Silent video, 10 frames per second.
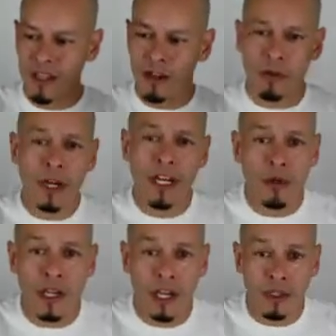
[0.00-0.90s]
great
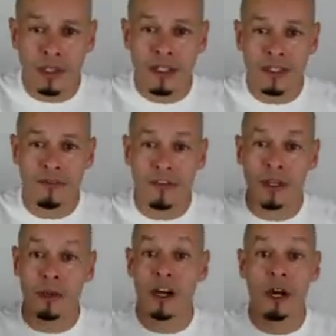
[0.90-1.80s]
education in this
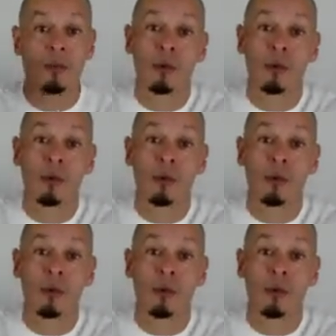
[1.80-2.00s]
field that are